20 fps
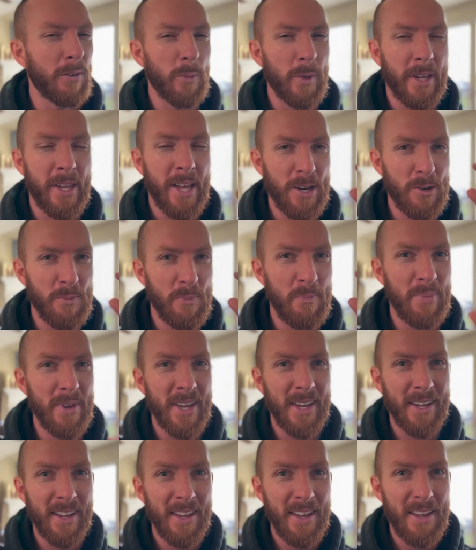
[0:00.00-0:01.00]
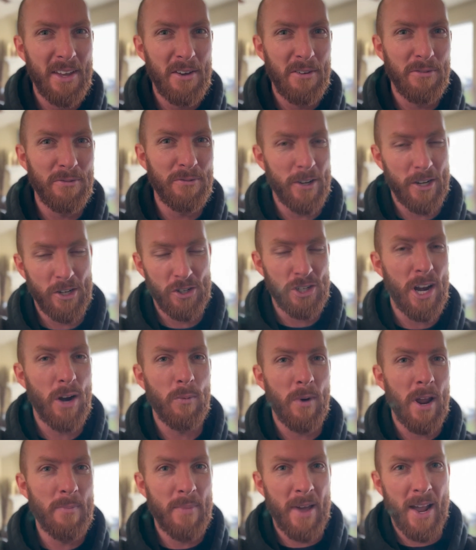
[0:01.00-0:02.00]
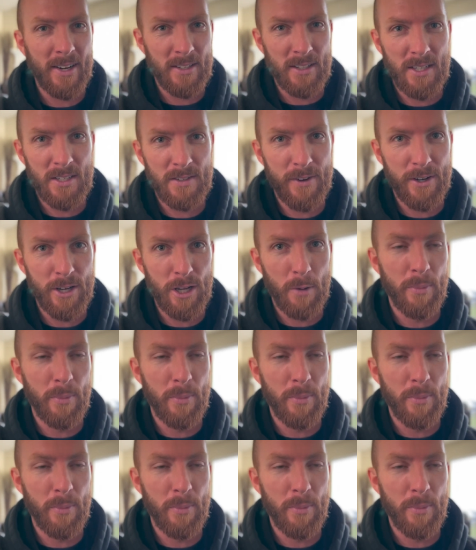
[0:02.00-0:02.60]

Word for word: We catch big fish. Now right back to this video,